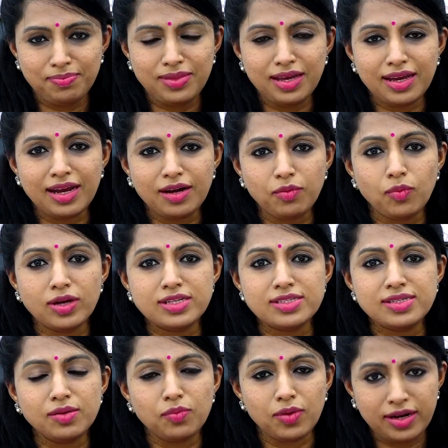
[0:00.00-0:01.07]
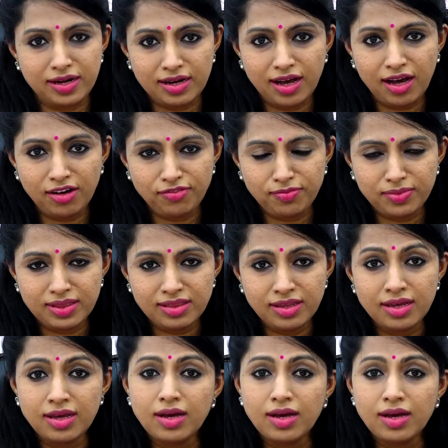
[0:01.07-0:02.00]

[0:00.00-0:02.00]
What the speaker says: They get once in 1.5 months,